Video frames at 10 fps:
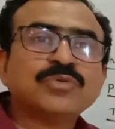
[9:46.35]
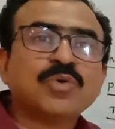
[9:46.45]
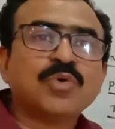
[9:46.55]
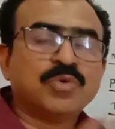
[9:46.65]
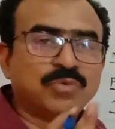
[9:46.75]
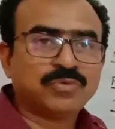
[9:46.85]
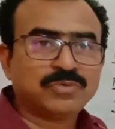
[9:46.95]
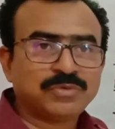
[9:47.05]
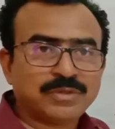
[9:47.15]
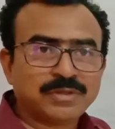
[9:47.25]
O.
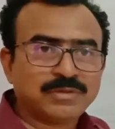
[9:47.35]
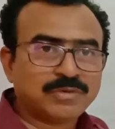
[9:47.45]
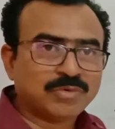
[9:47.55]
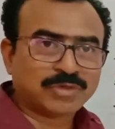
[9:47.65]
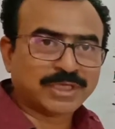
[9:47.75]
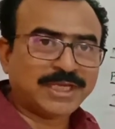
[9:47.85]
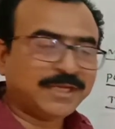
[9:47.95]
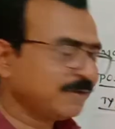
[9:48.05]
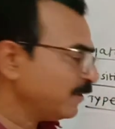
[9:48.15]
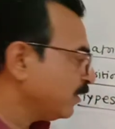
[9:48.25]

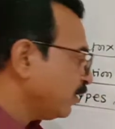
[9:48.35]
Okay?